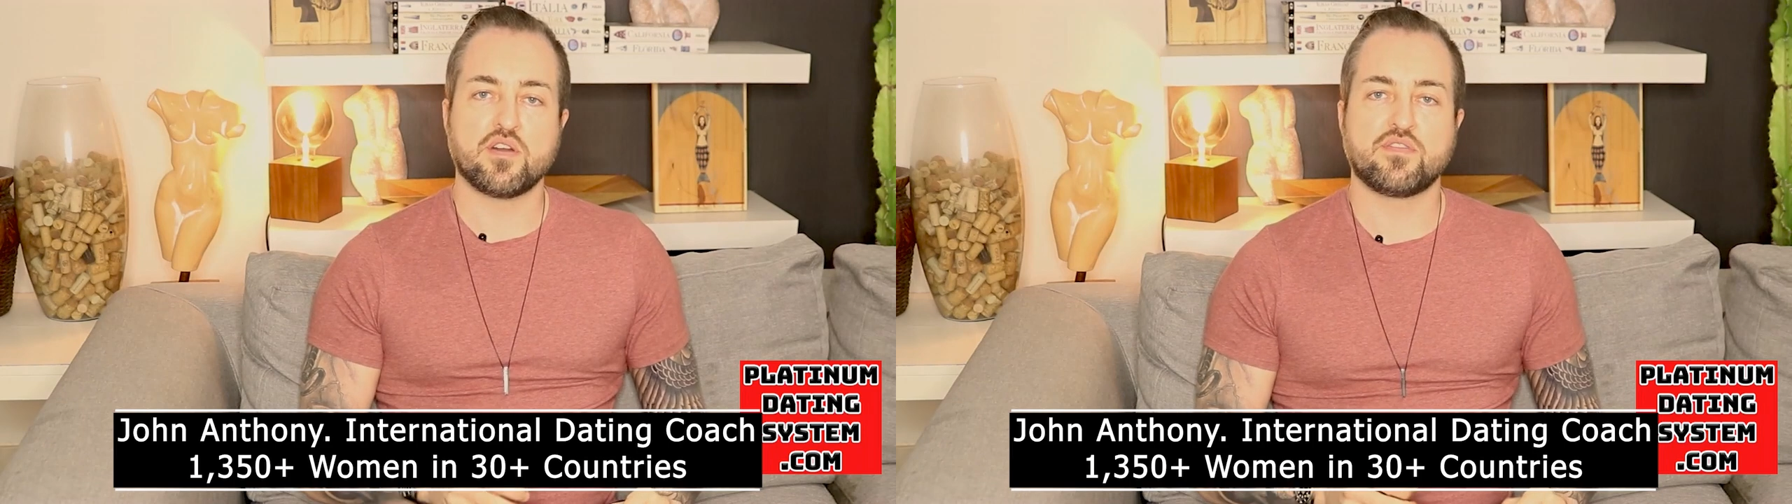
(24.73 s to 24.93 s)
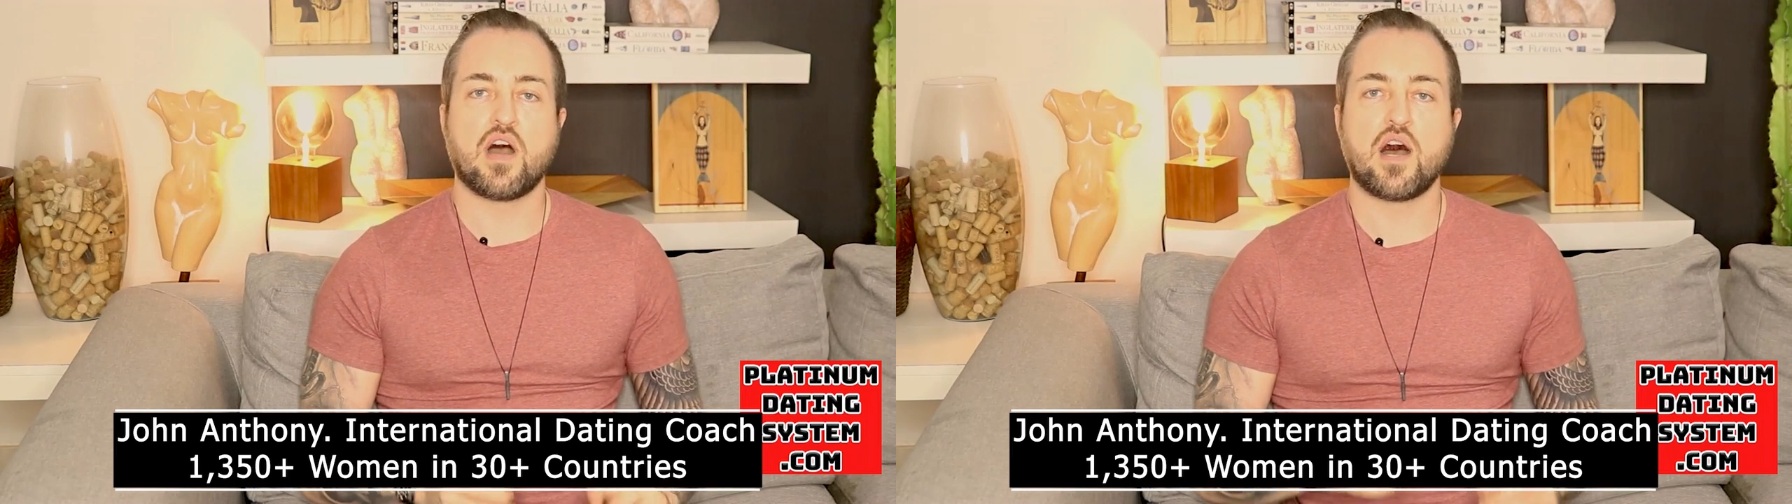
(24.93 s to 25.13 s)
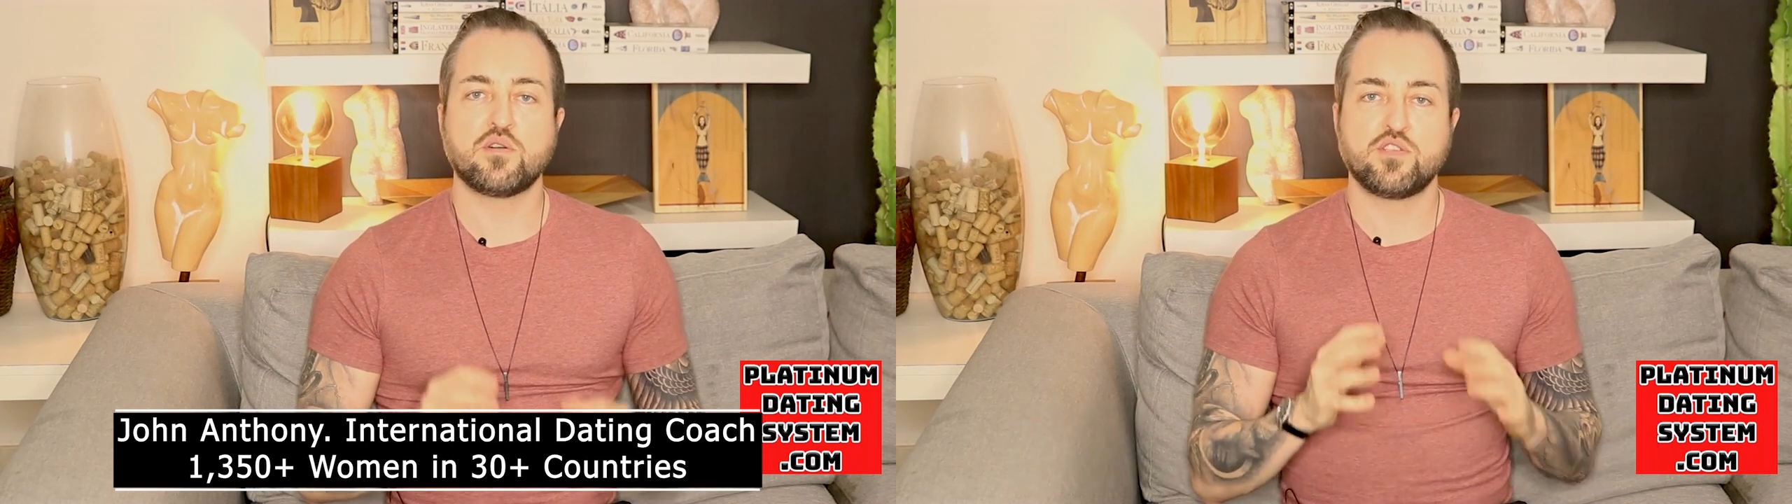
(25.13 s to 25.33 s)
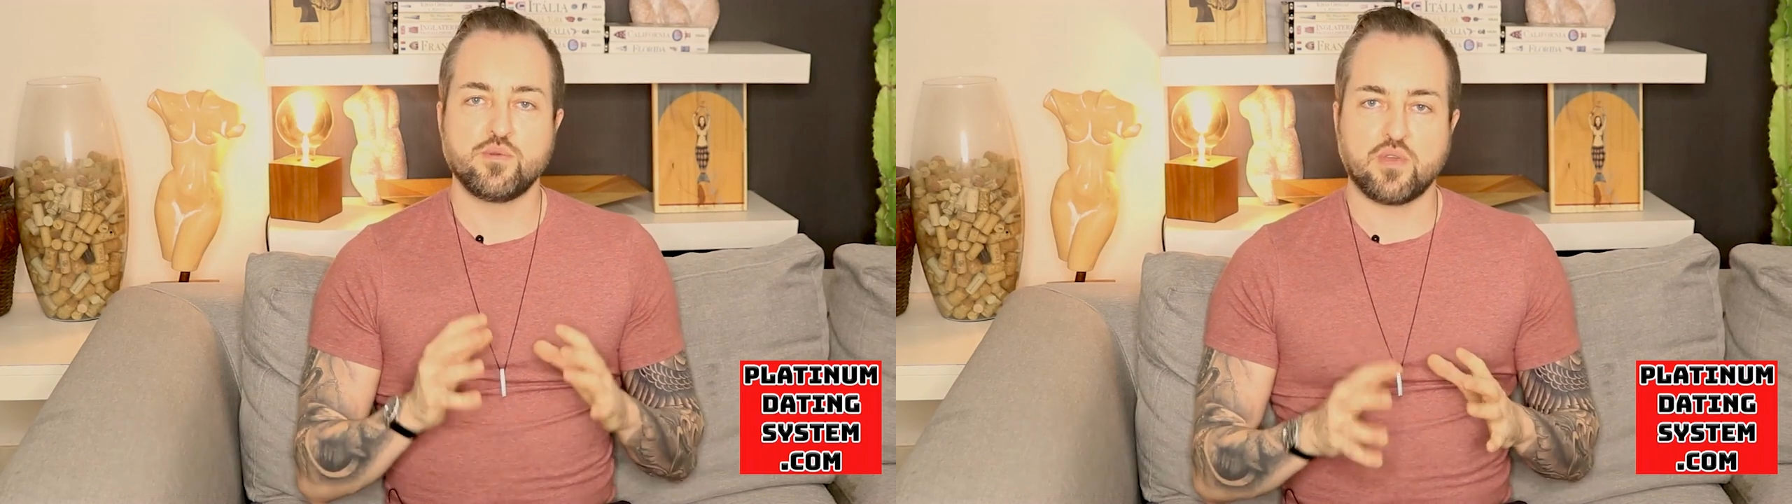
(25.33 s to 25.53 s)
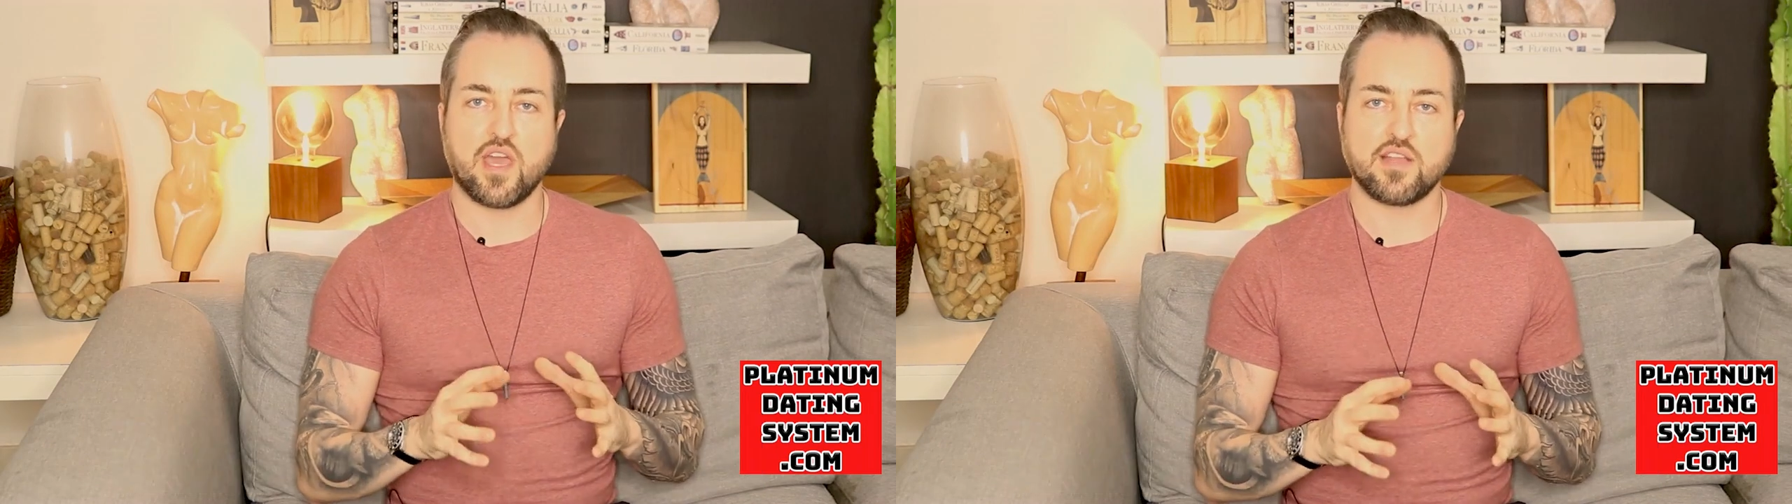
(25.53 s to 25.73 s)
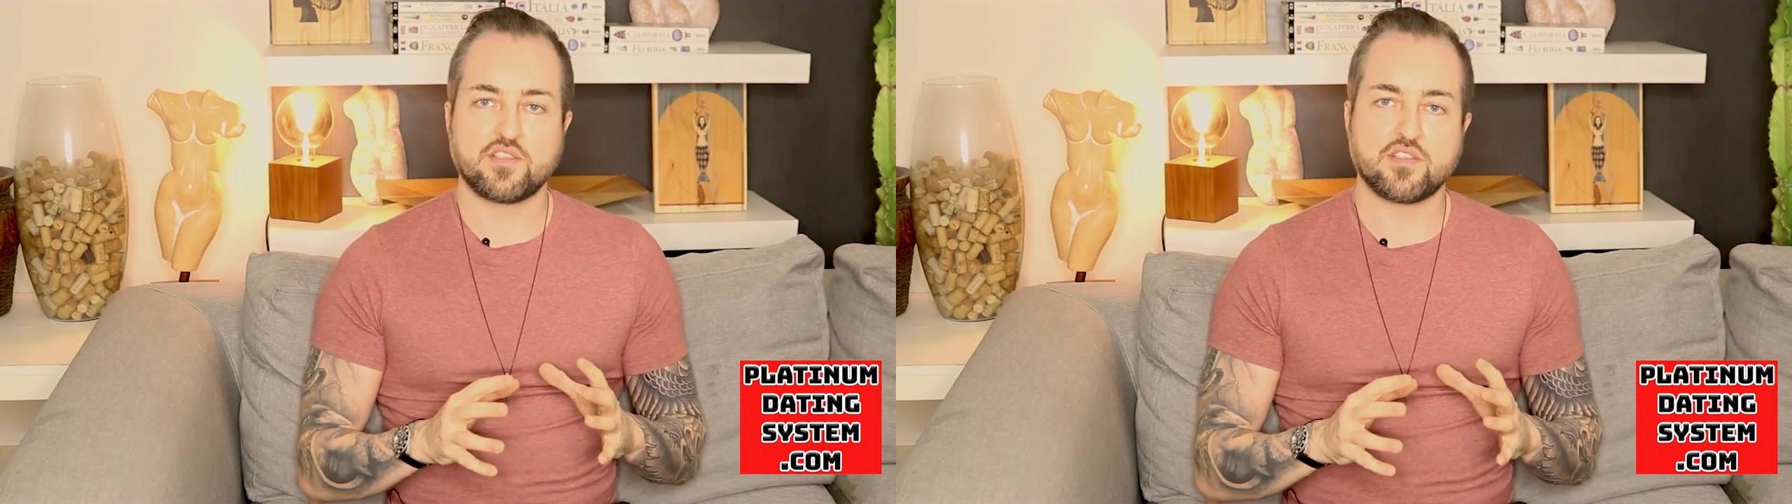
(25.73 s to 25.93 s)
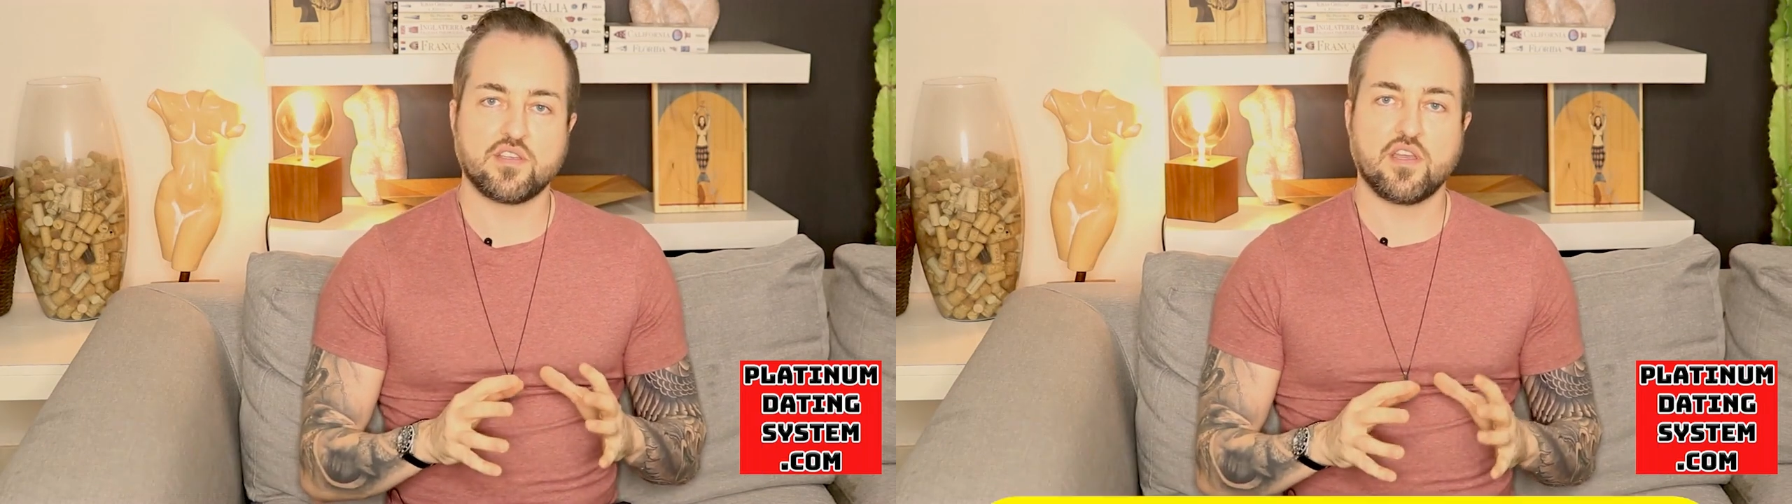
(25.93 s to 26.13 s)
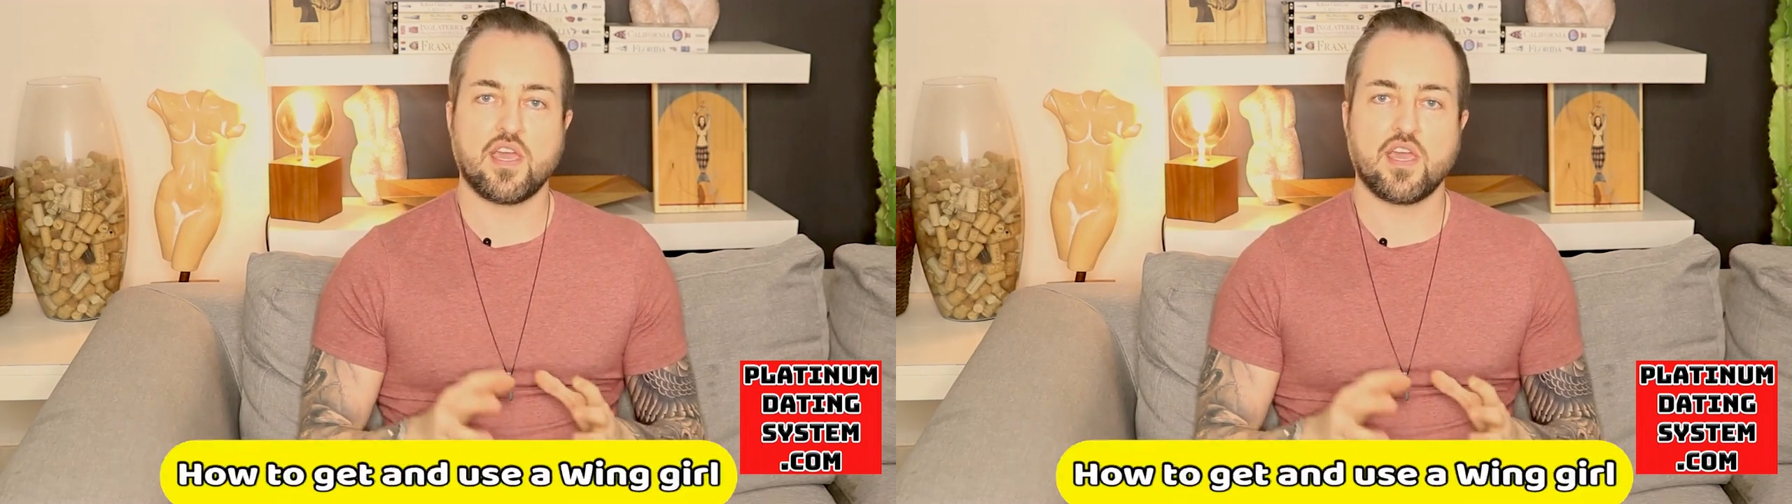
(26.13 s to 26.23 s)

of how to get